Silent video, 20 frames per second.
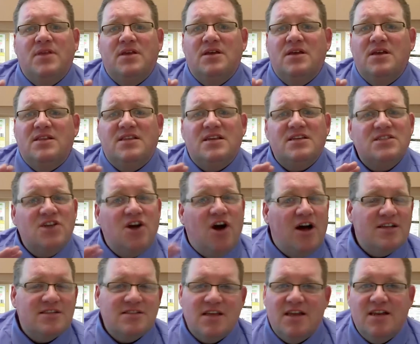It doesn't
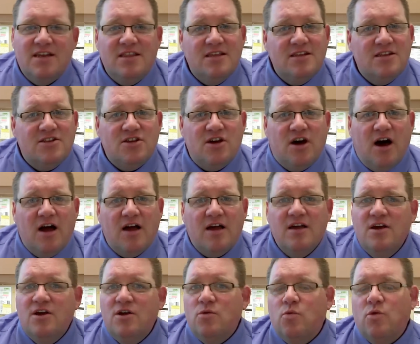cost anything to talk.
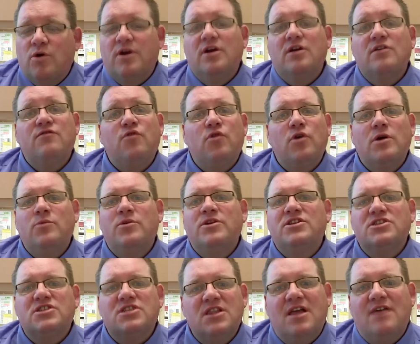We're here for you. We
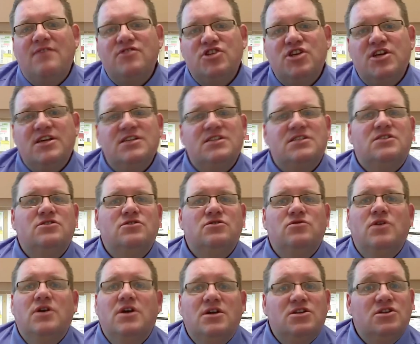just love a chance to
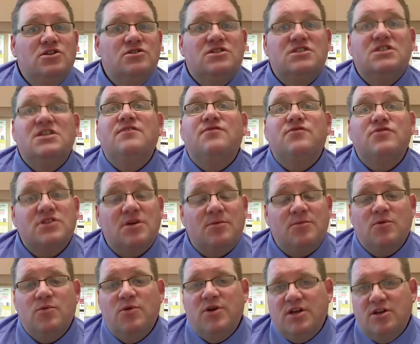see if there's
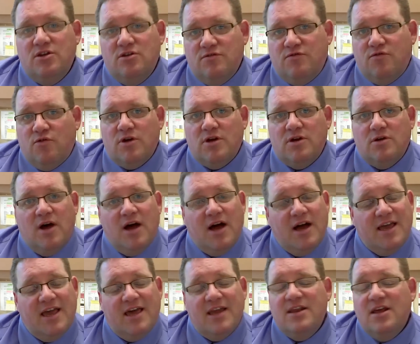something we can do for you.
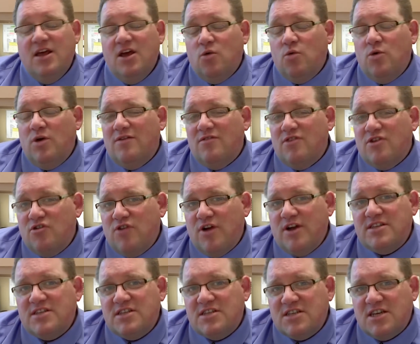Again, we have a
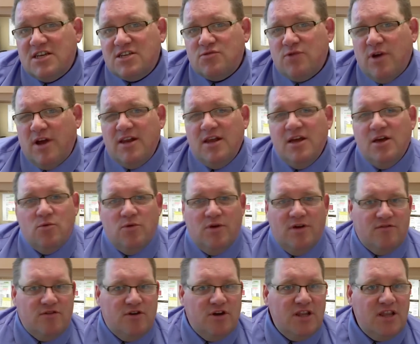great success rate. We
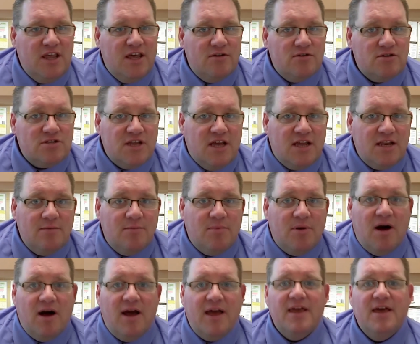have good lenders standing
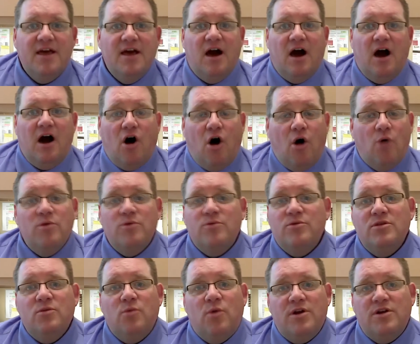by. All we
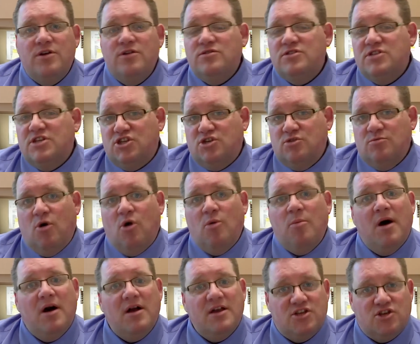really want to do is get you
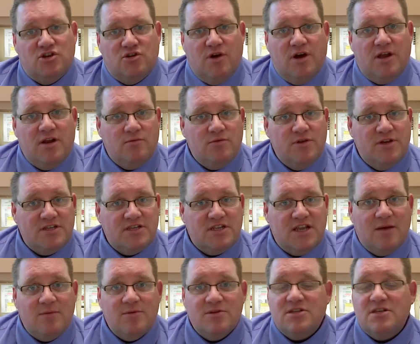mobile, get your credit
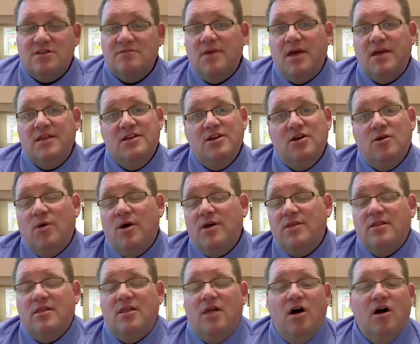reestablished, and you know what?
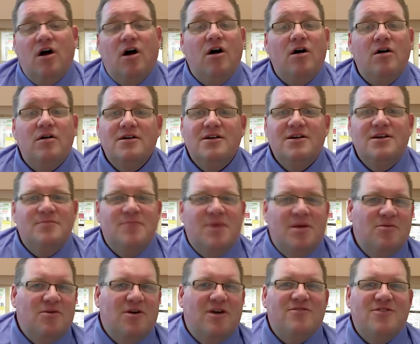In the long haul,
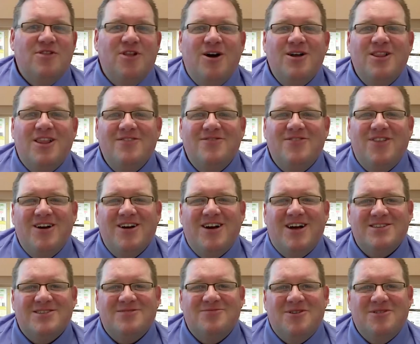you will have a lifelong
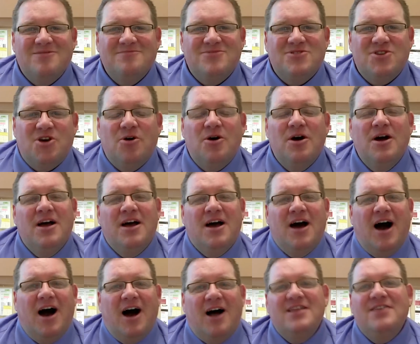customer. So
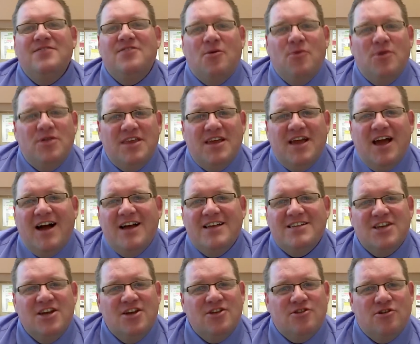I'll leave that with you
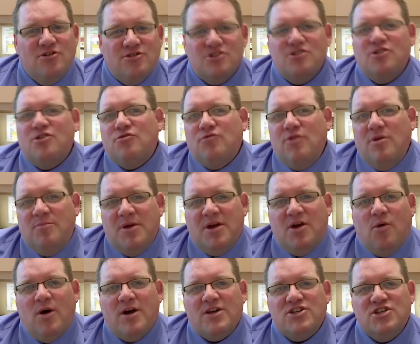guys. Those are the 3 big
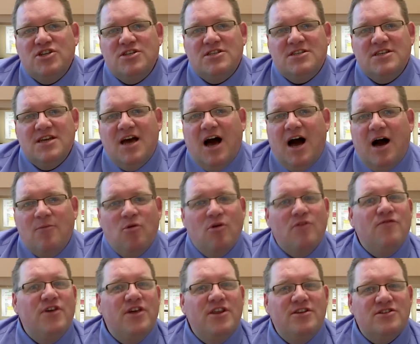questions. More
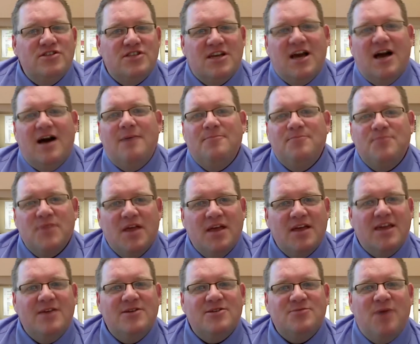videos to come.
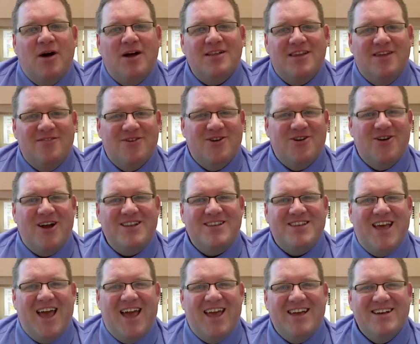Keep smiling. Have a great
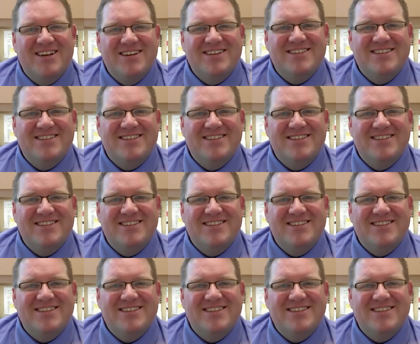day.